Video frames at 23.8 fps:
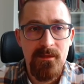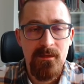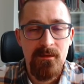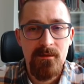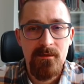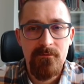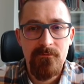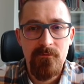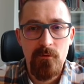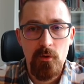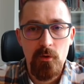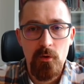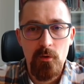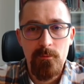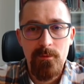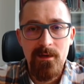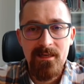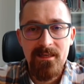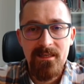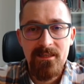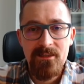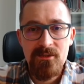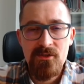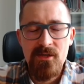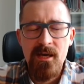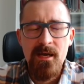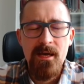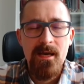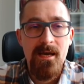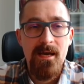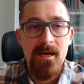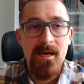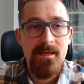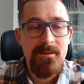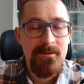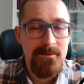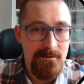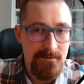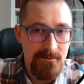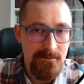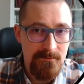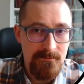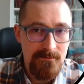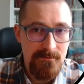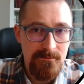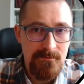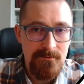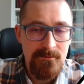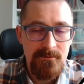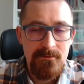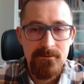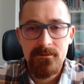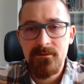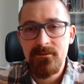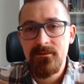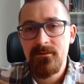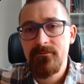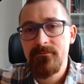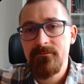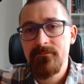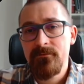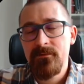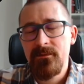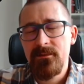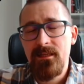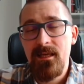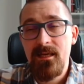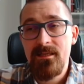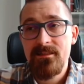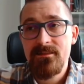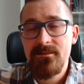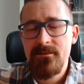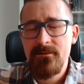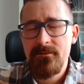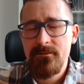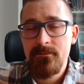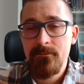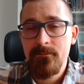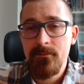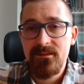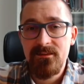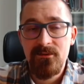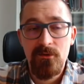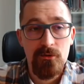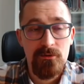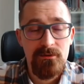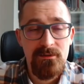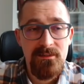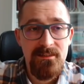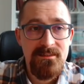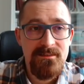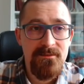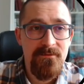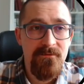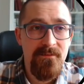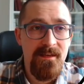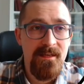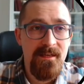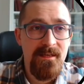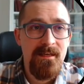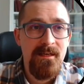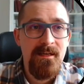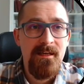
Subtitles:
for your package. And the last but not least thing,